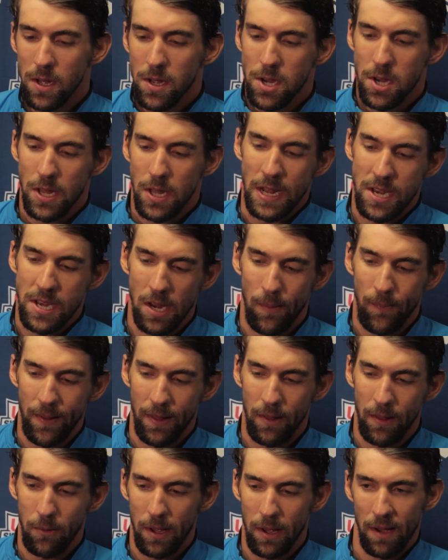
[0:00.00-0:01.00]
So that's something
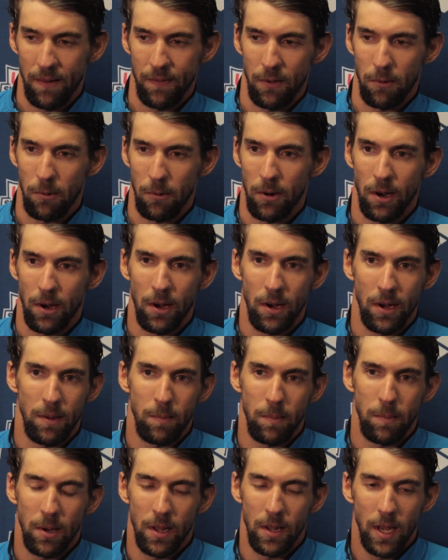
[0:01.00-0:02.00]
that we have to work
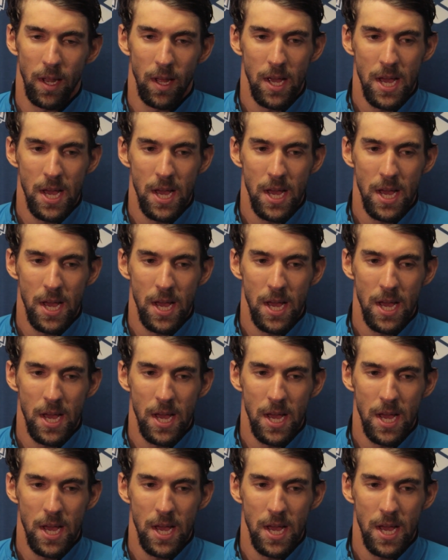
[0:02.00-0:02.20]
on, but